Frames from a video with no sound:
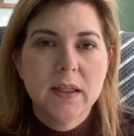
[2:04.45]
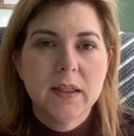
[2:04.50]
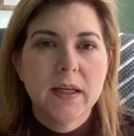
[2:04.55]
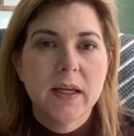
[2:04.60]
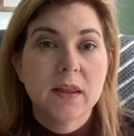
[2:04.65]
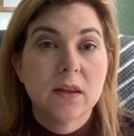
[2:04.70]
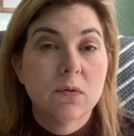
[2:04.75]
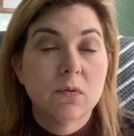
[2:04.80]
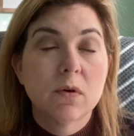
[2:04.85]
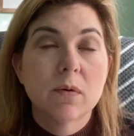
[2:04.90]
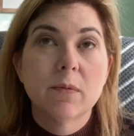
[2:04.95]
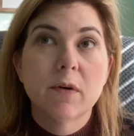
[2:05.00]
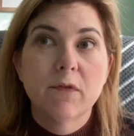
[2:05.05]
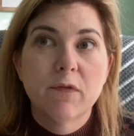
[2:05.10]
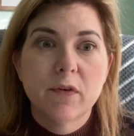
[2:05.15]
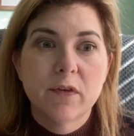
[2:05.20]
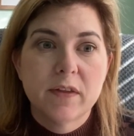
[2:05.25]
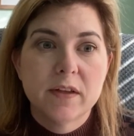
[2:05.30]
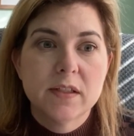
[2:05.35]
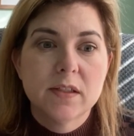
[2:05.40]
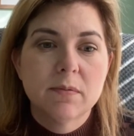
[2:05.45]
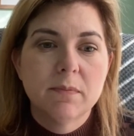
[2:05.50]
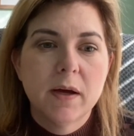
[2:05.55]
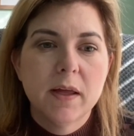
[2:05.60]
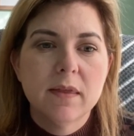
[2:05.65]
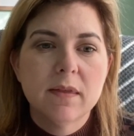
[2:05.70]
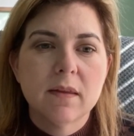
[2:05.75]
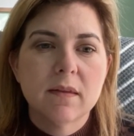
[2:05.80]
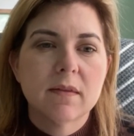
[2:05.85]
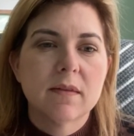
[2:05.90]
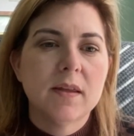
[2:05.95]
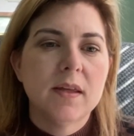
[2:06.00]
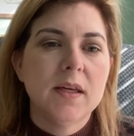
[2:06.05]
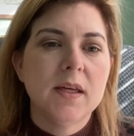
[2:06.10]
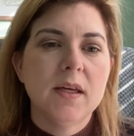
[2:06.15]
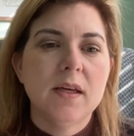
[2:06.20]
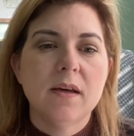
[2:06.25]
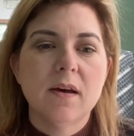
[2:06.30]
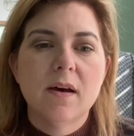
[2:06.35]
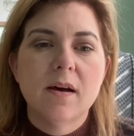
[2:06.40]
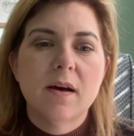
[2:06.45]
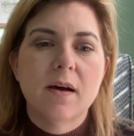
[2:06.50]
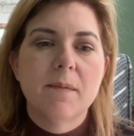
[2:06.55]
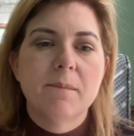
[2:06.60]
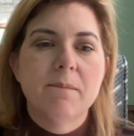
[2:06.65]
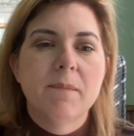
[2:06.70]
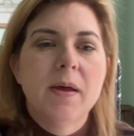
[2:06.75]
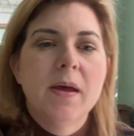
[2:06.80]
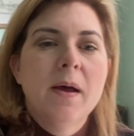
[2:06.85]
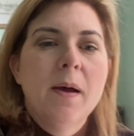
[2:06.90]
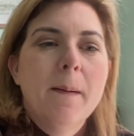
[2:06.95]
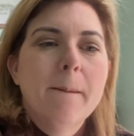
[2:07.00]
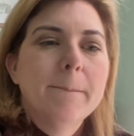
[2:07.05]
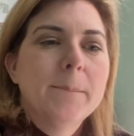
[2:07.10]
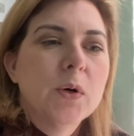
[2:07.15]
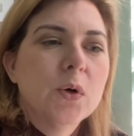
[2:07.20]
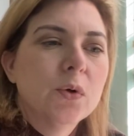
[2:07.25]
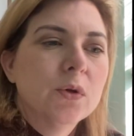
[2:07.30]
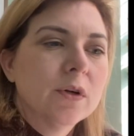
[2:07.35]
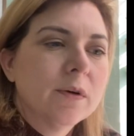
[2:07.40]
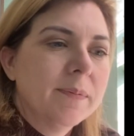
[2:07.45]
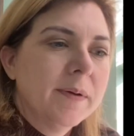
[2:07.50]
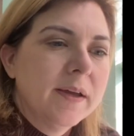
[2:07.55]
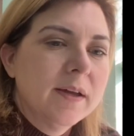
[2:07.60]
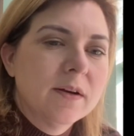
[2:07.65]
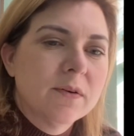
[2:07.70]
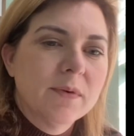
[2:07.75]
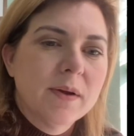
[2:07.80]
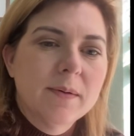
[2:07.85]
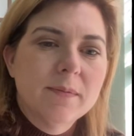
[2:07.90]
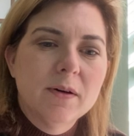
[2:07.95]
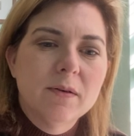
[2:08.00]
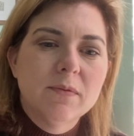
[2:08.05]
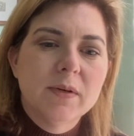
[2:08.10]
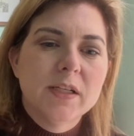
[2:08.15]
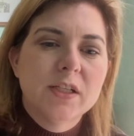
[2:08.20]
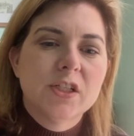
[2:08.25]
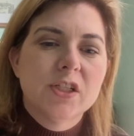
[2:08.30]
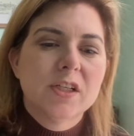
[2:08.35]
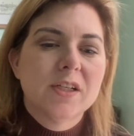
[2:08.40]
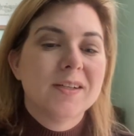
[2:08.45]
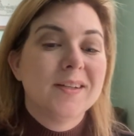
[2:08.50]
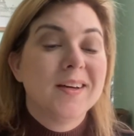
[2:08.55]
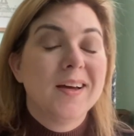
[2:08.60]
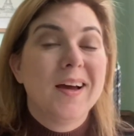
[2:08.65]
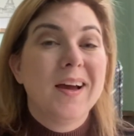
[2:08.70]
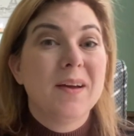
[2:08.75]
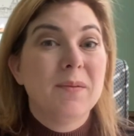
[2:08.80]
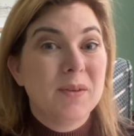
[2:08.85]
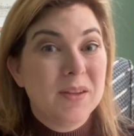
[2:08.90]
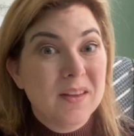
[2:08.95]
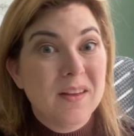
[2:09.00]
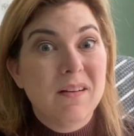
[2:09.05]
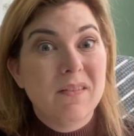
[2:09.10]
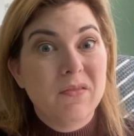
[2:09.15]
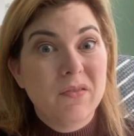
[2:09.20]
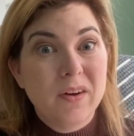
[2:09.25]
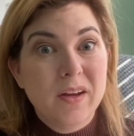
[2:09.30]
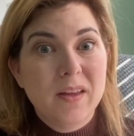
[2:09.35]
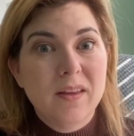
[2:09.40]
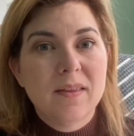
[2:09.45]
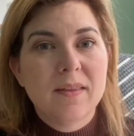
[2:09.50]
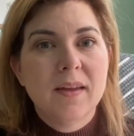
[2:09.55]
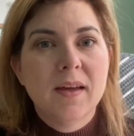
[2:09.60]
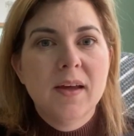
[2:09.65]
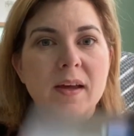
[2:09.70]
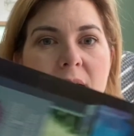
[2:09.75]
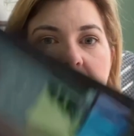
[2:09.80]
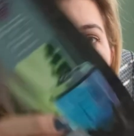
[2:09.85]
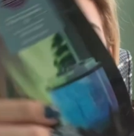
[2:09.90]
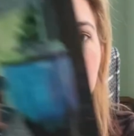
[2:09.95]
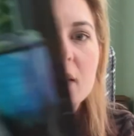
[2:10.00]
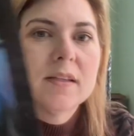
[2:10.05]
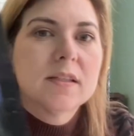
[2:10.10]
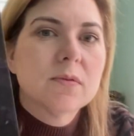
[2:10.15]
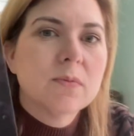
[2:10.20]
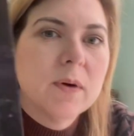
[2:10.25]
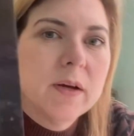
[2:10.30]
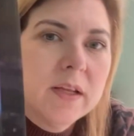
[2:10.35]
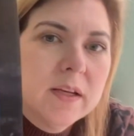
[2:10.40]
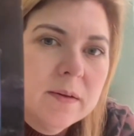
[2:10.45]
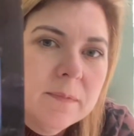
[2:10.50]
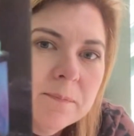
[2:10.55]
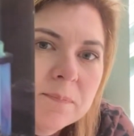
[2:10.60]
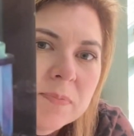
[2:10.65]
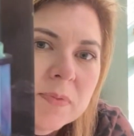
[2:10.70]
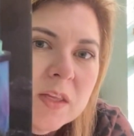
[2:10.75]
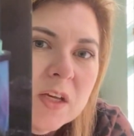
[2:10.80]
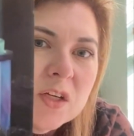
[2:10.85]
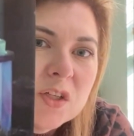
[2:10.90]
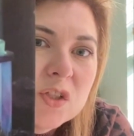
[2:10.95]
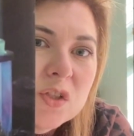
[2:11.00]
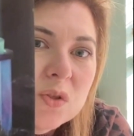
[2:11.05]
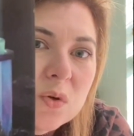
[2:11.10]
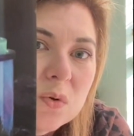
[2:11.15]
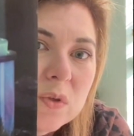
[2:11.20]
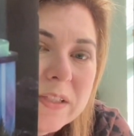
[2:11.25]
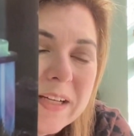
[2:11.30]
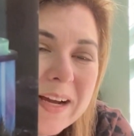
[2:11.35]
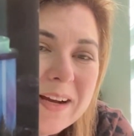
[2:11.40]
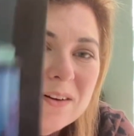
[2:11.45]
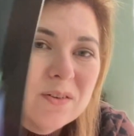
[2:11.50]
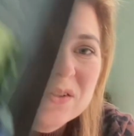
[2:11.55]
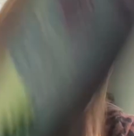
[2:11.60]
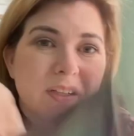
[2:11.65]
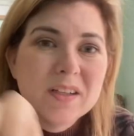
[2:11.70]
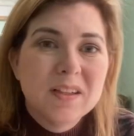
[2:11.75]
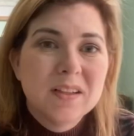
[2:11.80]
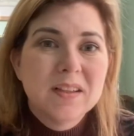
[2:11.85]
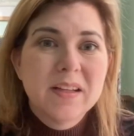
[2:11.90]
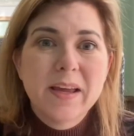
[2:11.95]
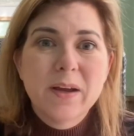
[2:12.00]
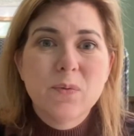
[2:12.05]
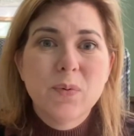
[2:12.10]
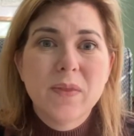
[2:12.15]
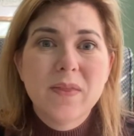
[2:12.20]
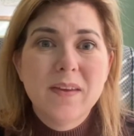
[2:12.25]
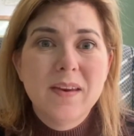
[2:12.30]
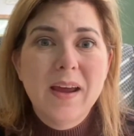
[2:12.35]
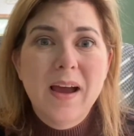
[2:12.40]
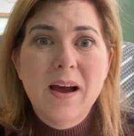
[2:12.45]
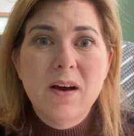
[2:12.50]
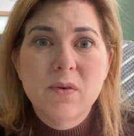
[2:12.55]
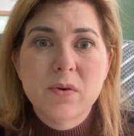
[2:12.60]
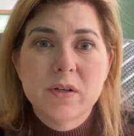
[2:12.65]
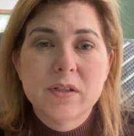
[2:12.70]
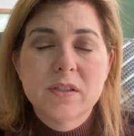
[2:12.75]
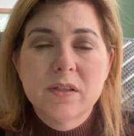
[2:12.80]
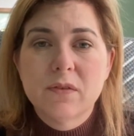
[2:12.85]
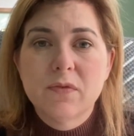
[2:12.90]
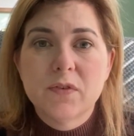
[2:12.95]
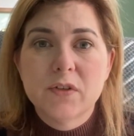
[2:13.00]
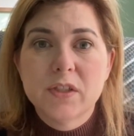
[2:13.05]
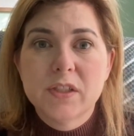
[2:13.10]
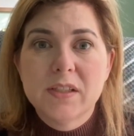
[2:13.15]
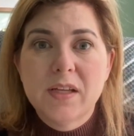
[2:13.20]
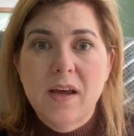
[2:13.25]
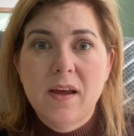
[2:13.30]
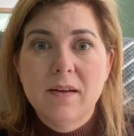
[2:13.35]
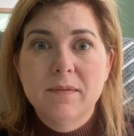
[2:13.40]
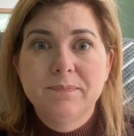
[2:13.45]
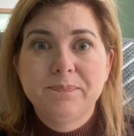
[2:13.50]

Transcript: Like the warmer for this month, the Polar Panorama, which I'm in love with, this one sold out like within hours the first day.